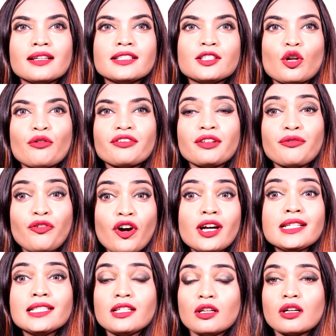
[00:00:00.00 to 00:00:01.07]
So for the
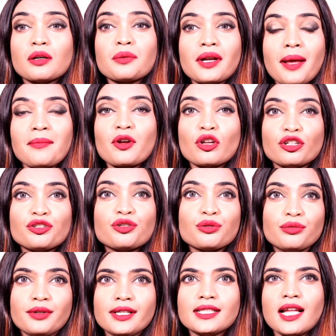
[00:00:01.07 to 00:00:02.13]
first look, what I'm going to
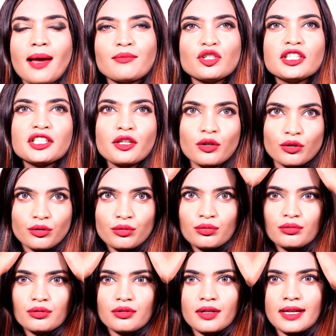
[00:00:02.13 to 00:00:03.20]
do is I'm just going
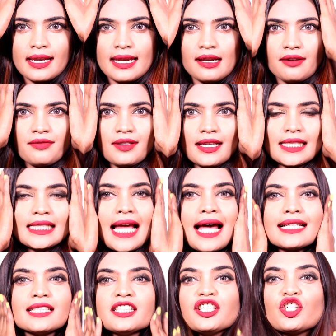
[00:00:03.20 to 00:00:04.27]
to leave this
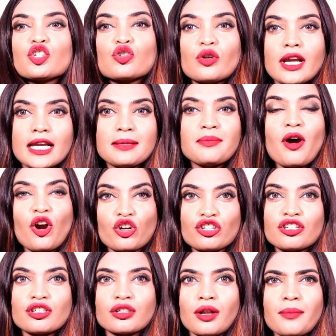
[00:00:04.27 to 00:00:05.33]
as a straight
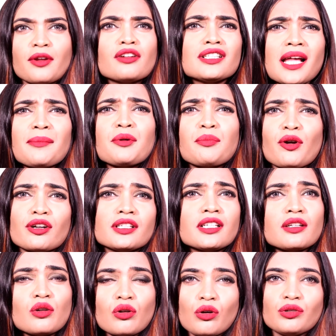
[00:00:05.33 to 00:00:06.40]
partition because I'm a
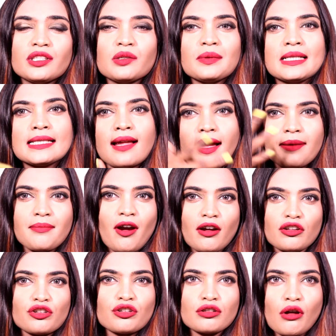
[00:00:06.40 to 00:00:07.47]
person who goes with side
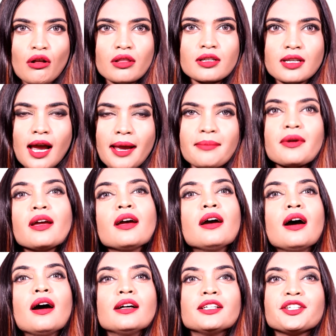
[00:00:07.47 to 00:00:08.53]
partition all the time.
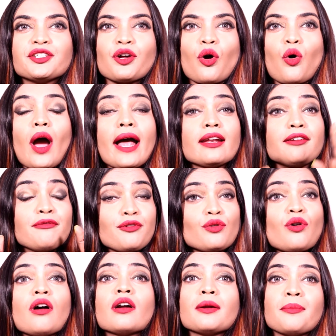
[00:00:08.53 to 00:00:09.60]
So, and if
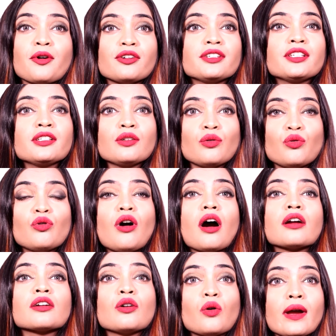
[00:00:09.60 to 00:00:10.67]
you are a person who
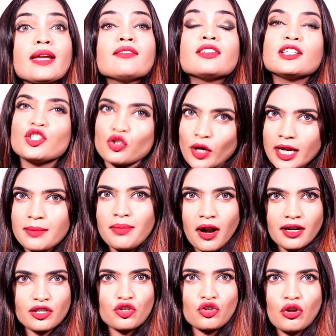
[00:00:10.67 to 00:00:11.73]
are going the straight
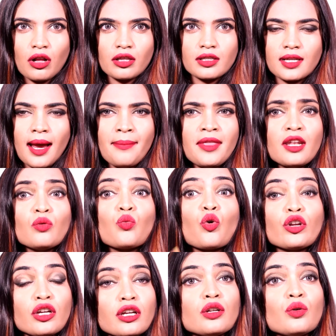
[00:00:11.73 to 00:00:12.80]
partition all the time, then
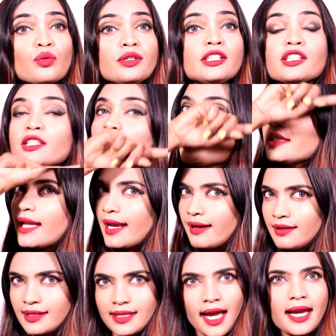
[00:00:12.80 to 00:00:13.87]
what you can do is just
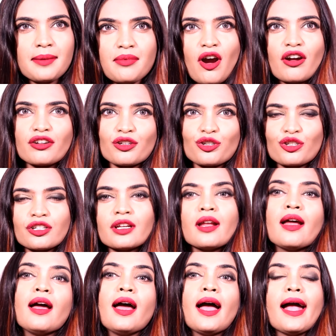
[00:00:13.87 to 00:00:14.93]
take a side
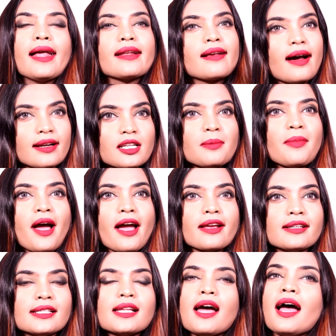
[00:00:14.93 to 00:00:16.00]
partition and cut a
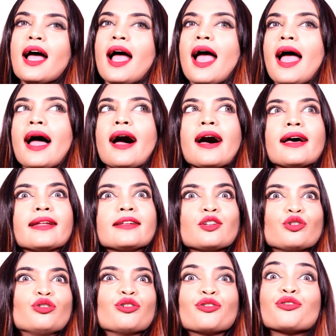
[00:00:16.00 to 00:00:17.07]
bangs
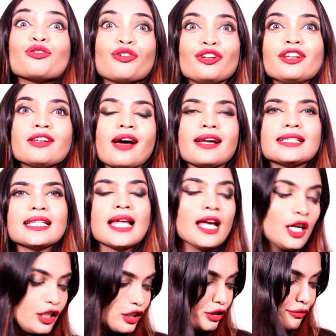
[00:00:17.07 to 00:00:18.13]
and you look really nice.
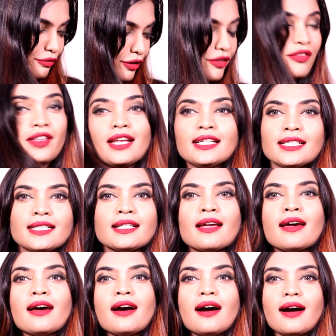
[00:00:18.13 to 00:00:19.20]
So for
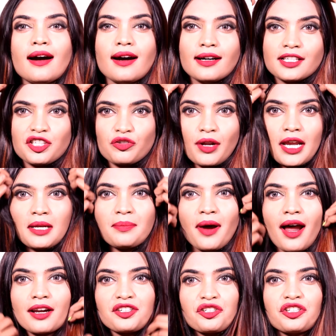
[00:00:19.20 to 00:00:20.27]
this straight
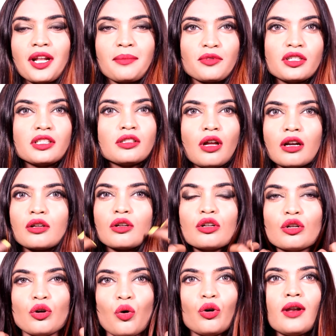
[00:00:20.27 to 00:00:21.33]
partition, I'm just not
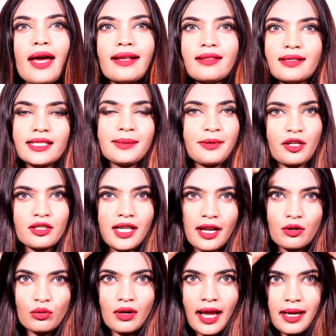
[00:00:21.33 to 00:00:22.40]
going to go like this because
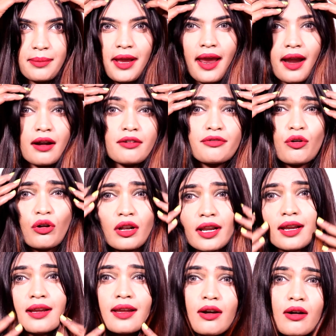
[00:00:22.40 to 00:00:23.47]
I don't like my hair
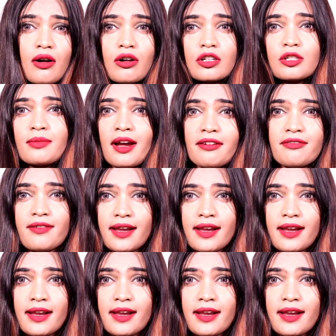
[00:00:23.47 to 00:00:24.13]
falling onto my